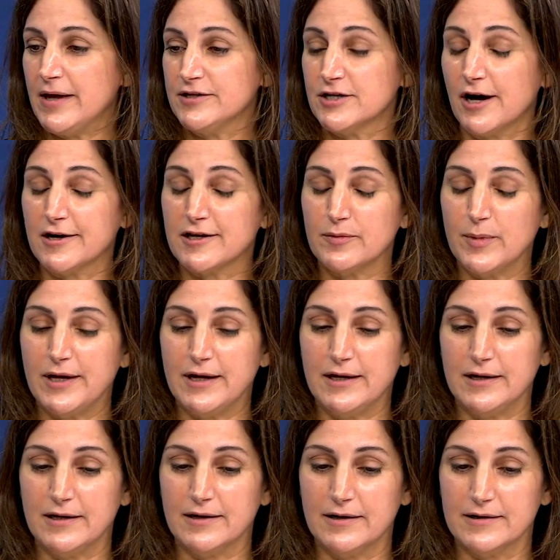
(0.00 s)

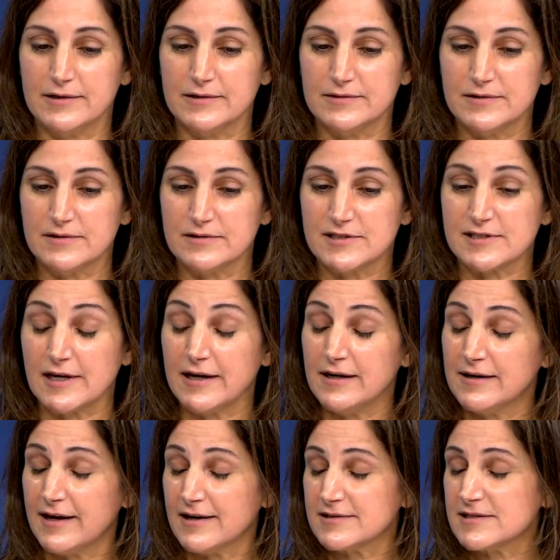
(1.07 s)
Documenting
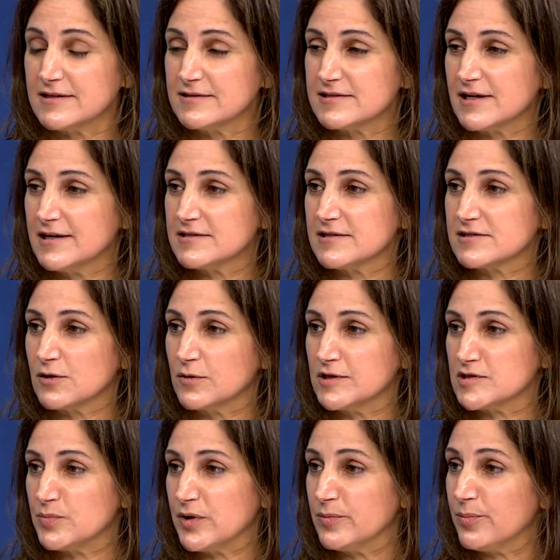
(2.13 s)
accident sites has
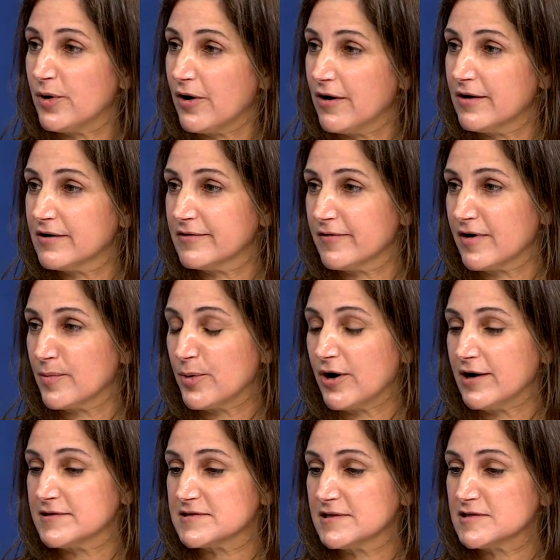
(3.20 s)
always been part of our
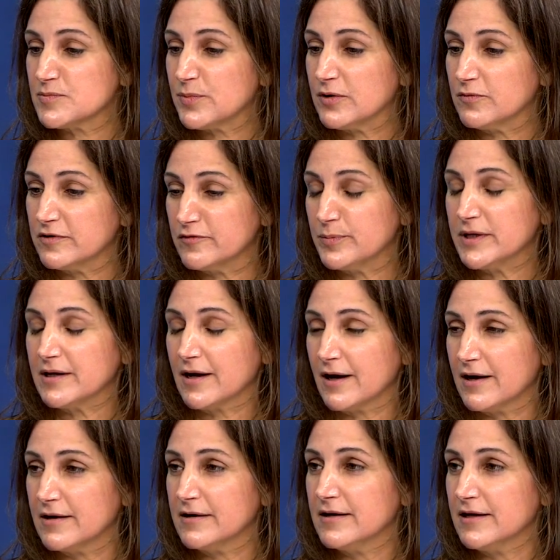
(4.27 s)
process, but we've
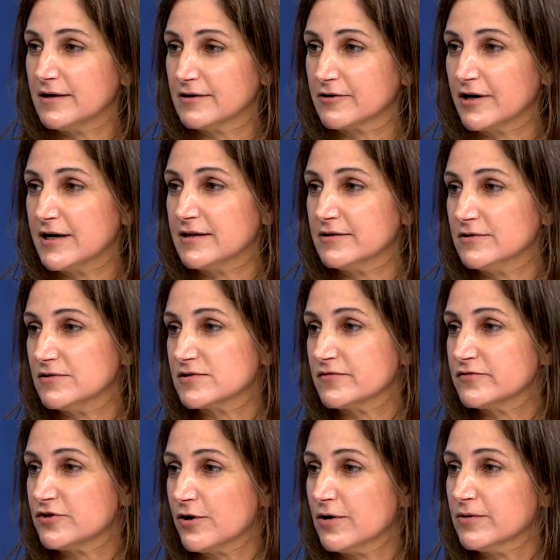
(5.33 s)
begun integrating the use
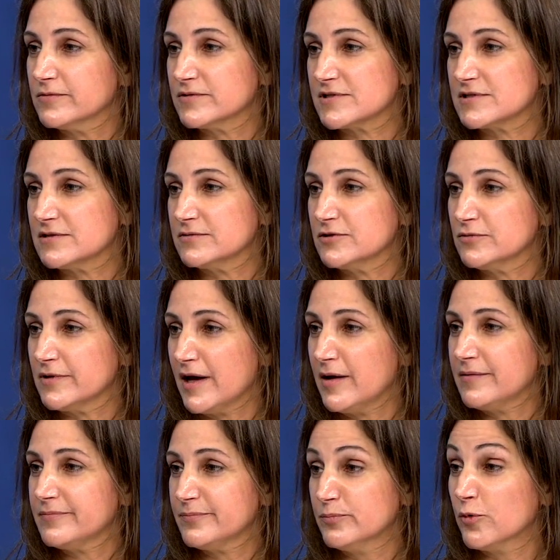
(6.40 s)
of drones to do
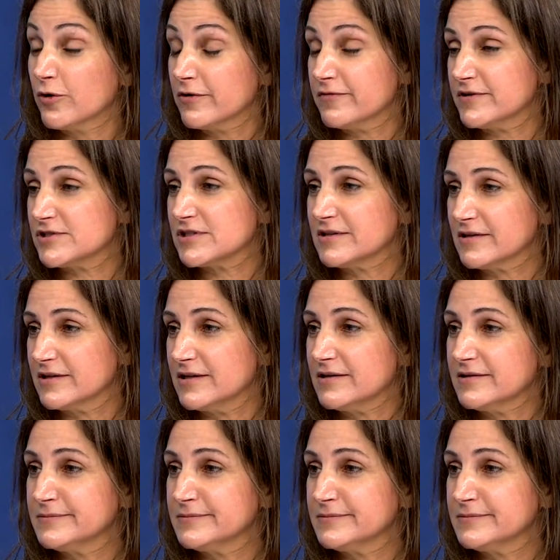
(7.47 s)
that more efficiently.